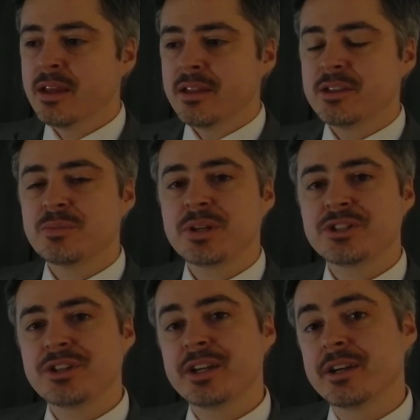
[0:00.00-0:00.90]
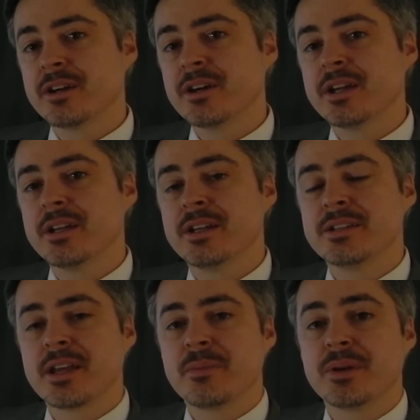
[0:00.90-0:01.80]
This picture here
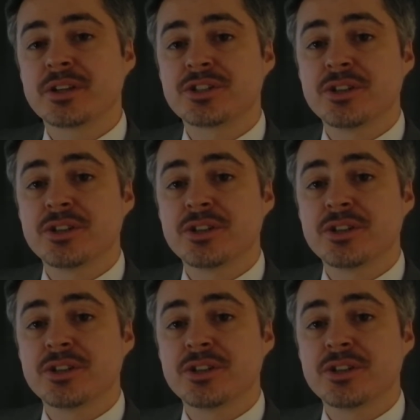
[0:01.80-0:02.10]
is a picture